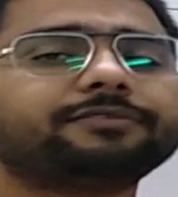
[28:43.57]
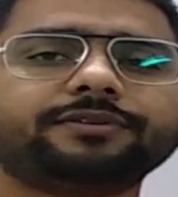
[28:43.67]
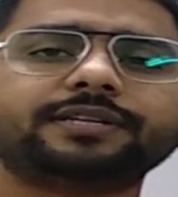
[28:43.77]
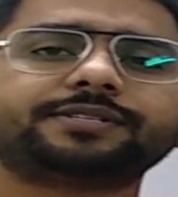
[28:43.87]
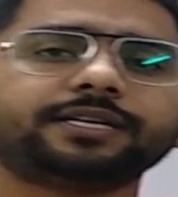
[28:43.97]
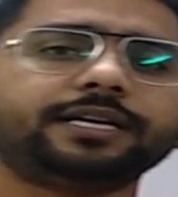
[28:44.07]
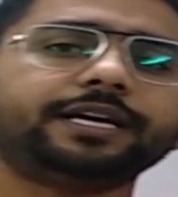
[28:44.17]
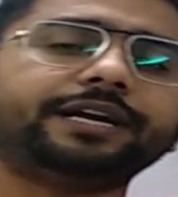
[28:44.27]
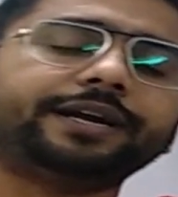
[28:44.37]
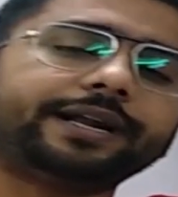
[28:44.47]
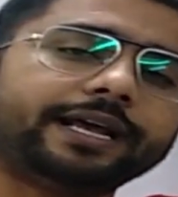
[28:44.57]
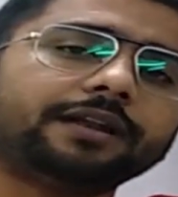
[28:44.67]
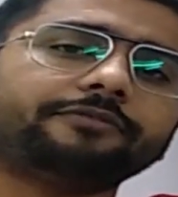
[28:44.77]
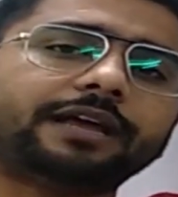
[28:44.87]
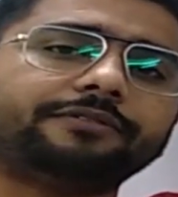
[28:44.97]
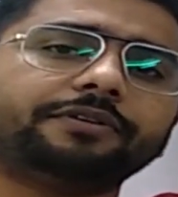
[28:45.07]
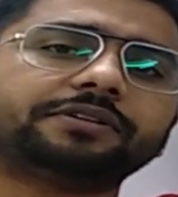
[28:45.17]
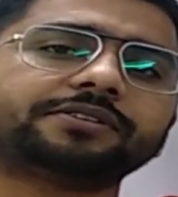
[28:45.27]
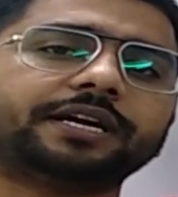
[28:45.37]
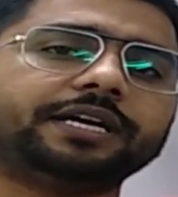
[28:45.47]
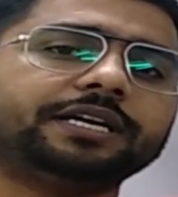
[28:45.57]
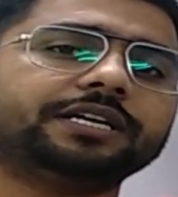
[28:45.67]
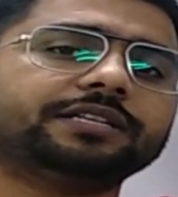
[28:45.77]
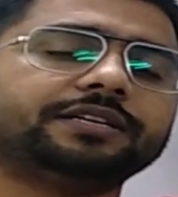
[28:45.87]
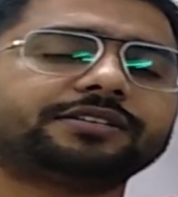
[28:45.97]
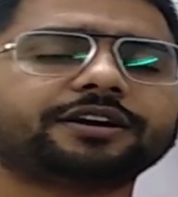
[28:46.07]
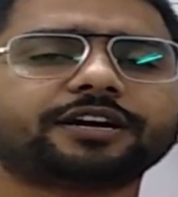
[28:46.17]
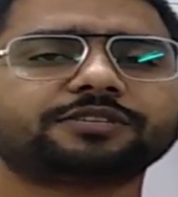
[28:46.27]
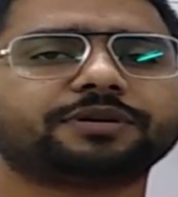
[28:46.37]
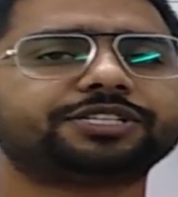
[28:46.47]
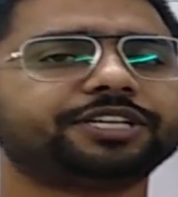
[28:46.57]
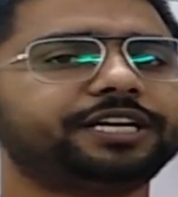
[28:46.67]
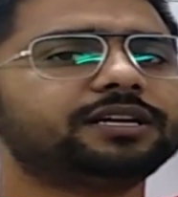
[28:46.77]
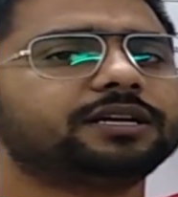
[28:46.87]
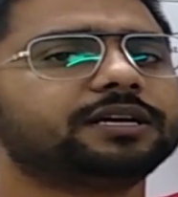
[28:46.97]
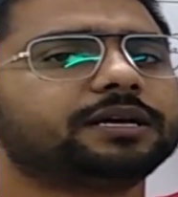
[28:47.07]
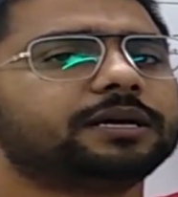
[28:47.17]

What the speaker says: we will see in detail when we will study the synchronous machine,